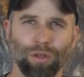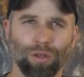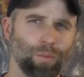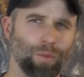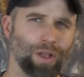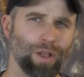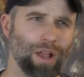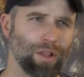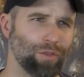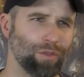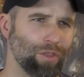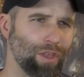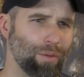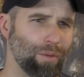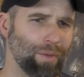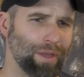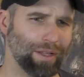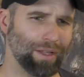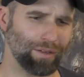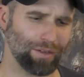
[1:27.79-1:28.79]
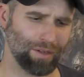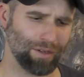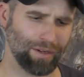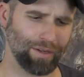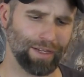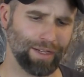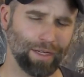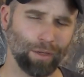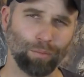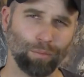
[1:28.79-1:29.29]
We got them in
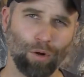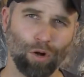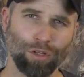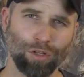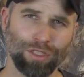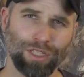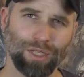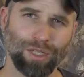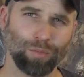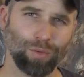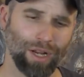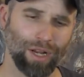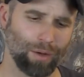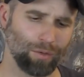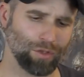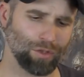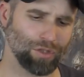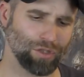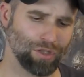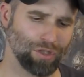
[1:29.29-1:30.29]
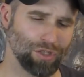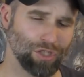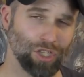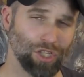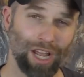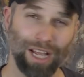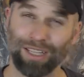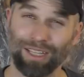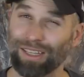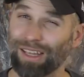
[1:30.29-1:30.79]
little boxes when I was a
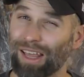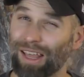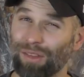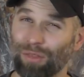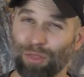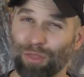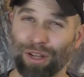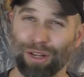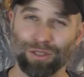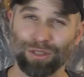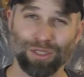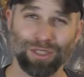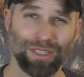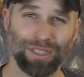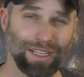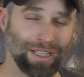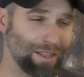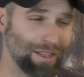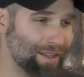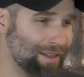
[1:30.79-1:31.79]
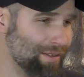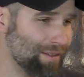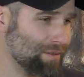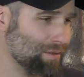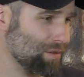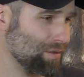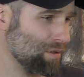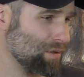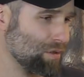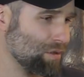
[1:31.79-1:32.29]
child, and they're still
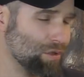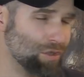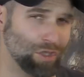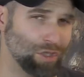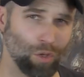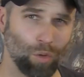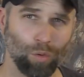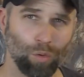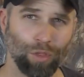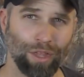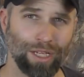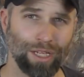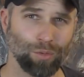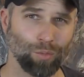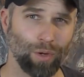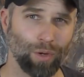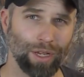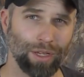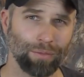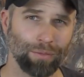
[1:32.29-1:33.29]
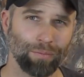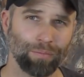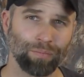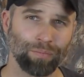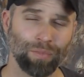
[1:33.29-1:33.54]
sold that way,